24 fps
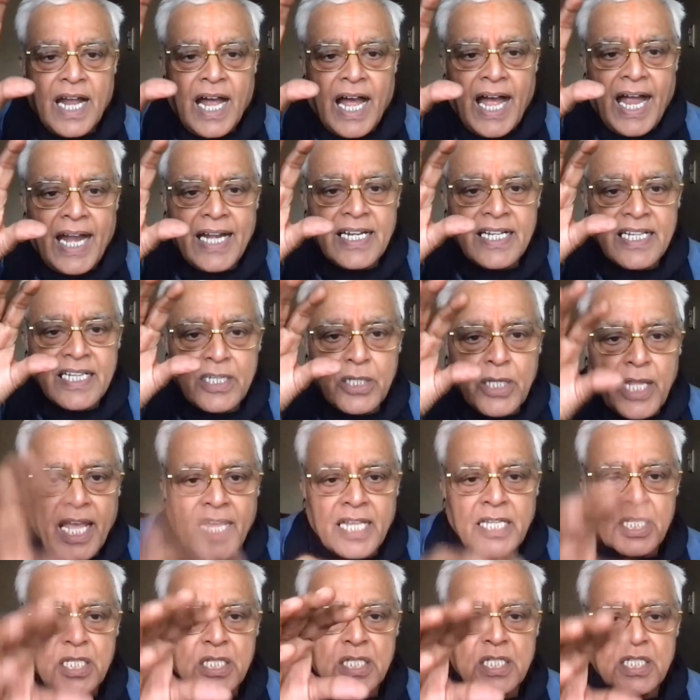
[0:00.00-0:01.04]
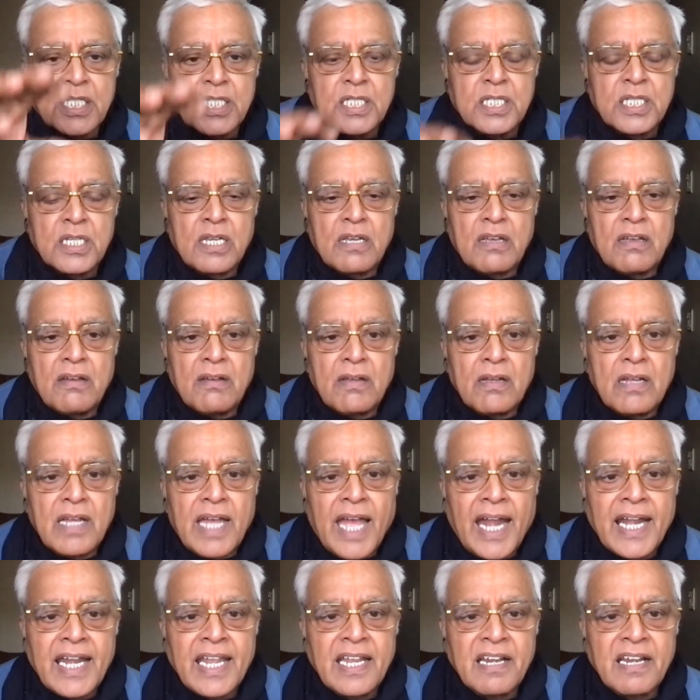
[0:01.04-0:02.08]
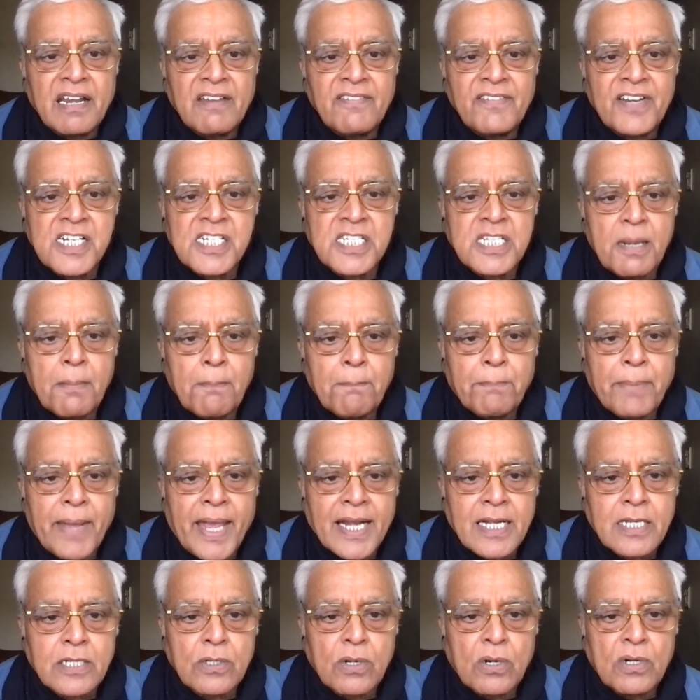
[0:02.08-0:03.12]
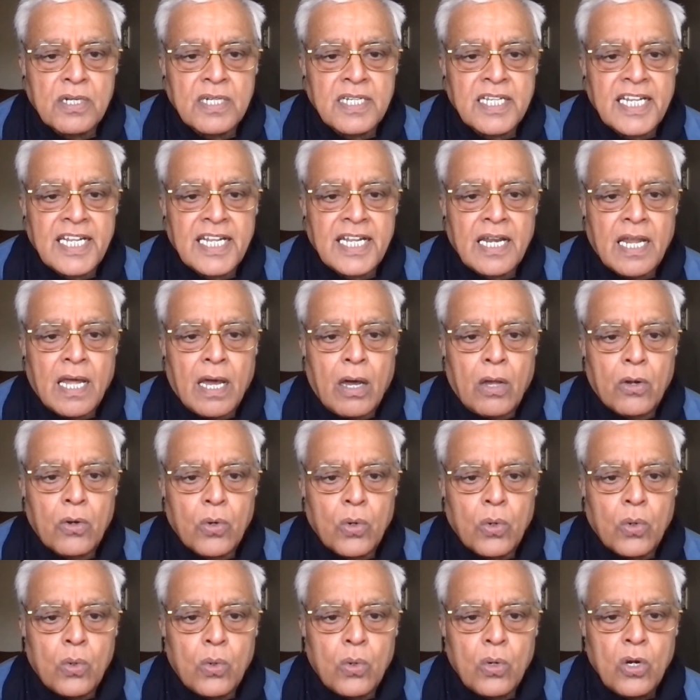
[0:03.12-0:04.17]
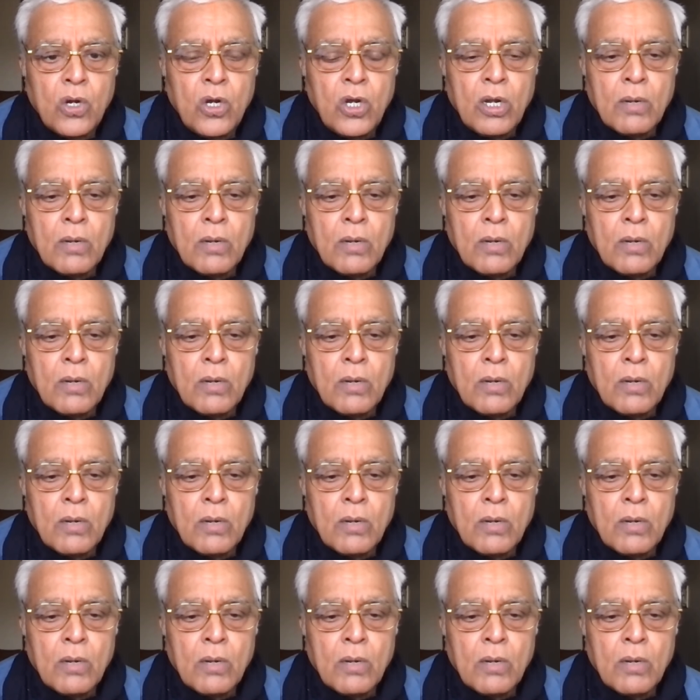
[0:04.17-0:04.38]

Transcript: and this had a reverse impact on De La Rue,